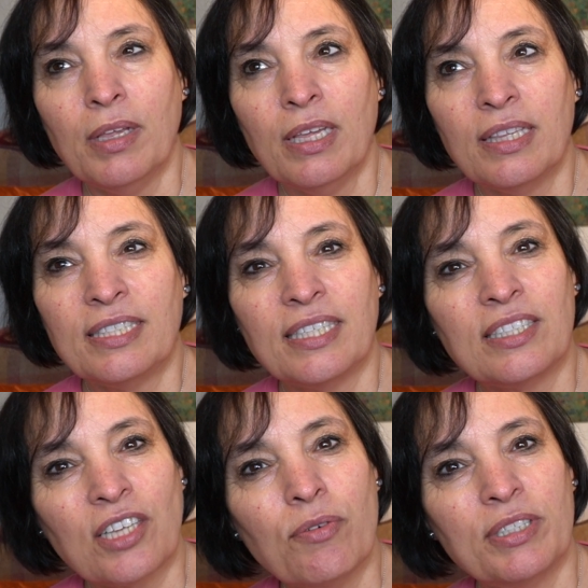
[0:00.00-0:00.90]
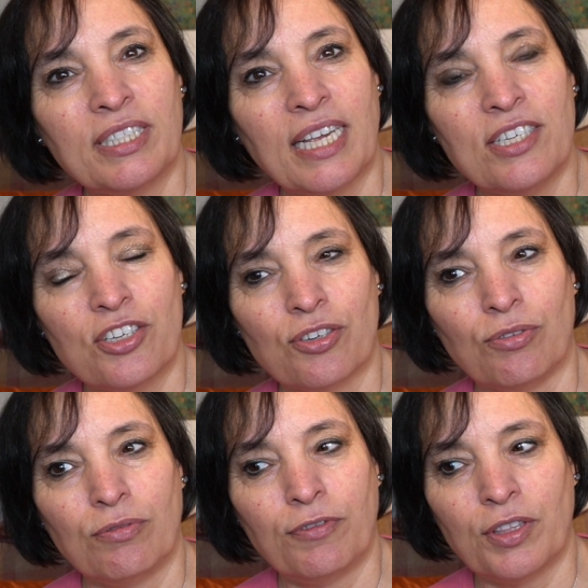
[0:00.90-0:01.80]
this is so
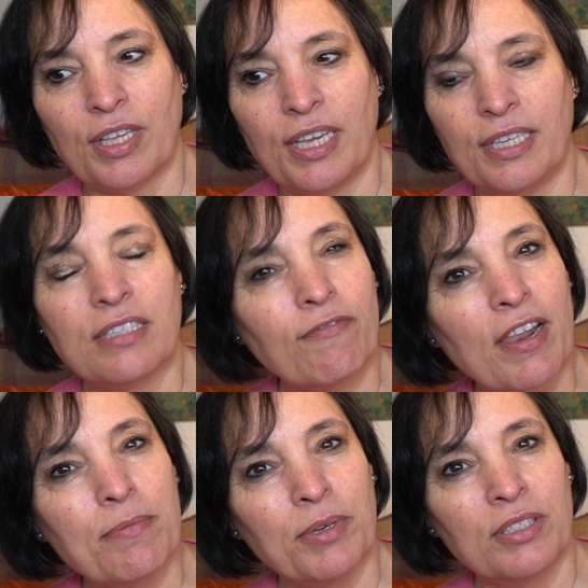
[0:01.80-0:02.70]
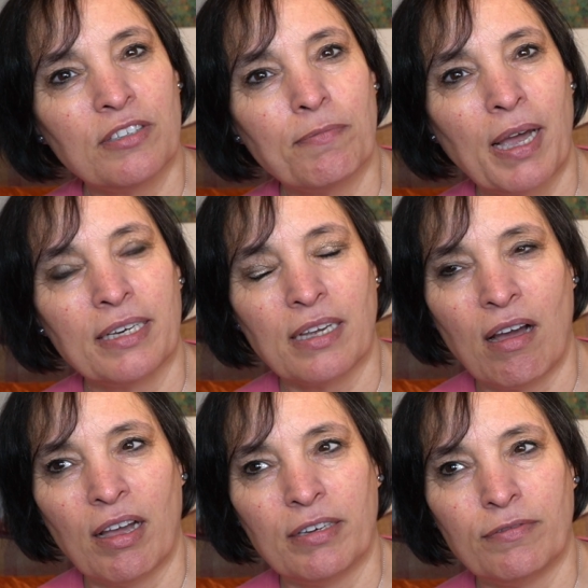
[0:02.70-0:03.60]
essential for the development of mankind.